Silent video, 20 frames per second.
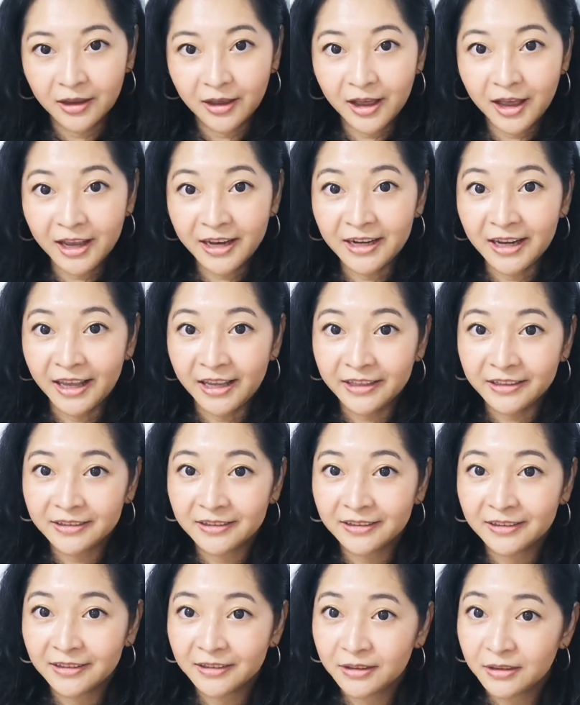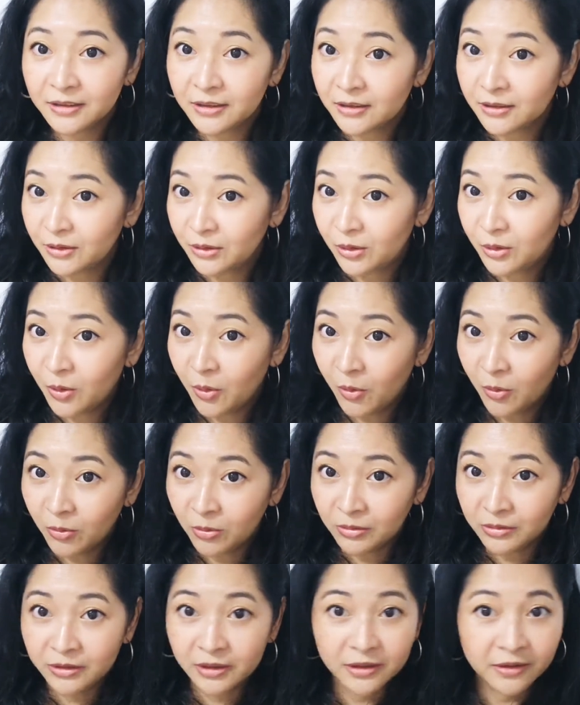highlight.
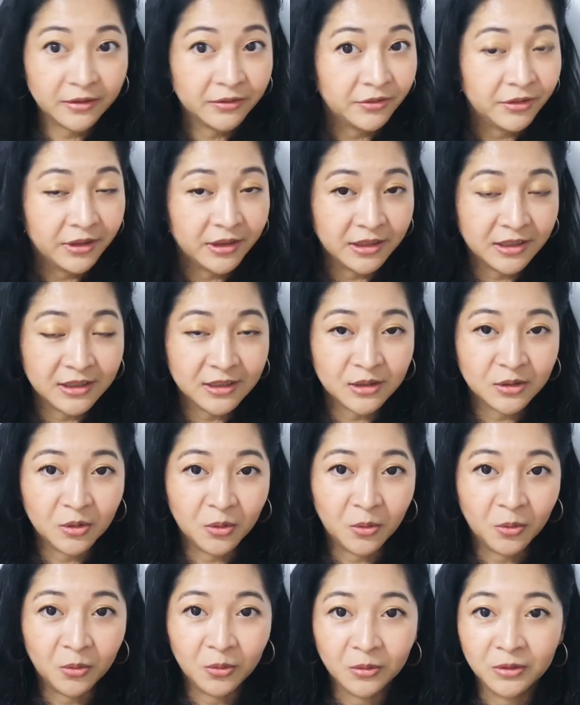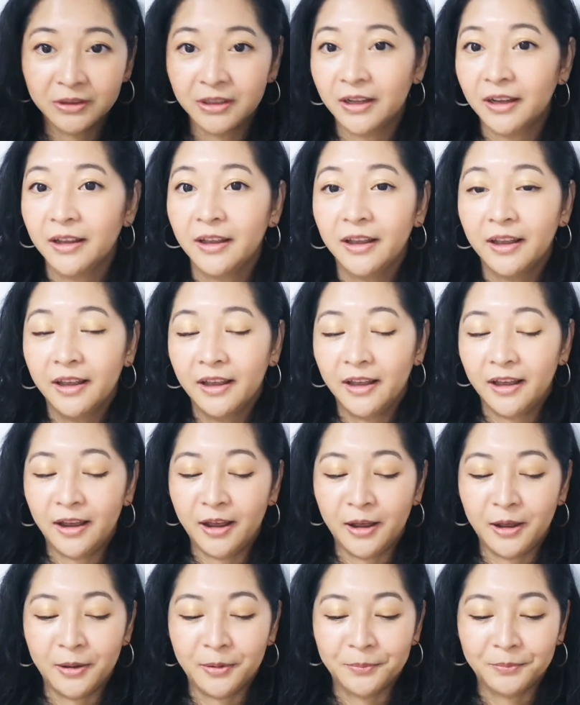Gold, everything is gold.
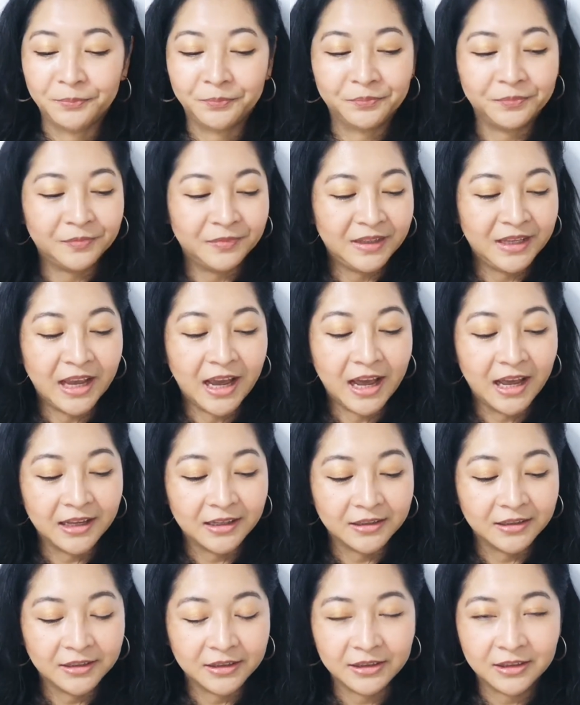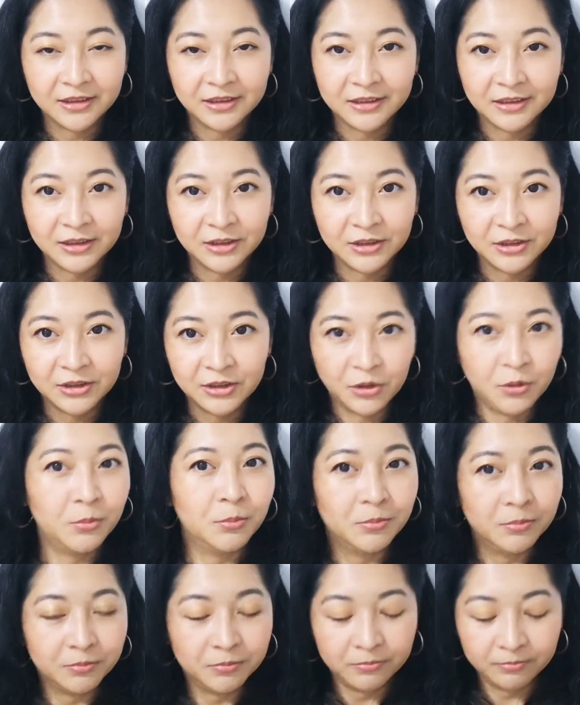Yeah, so
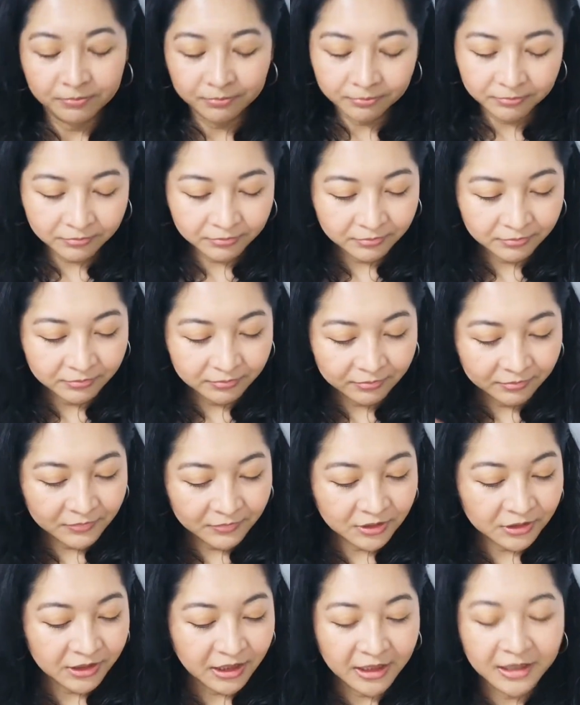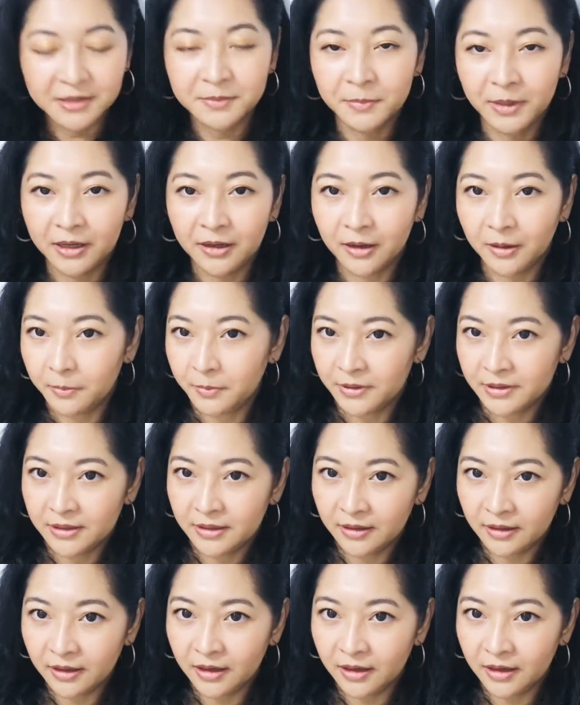today's makeup is, I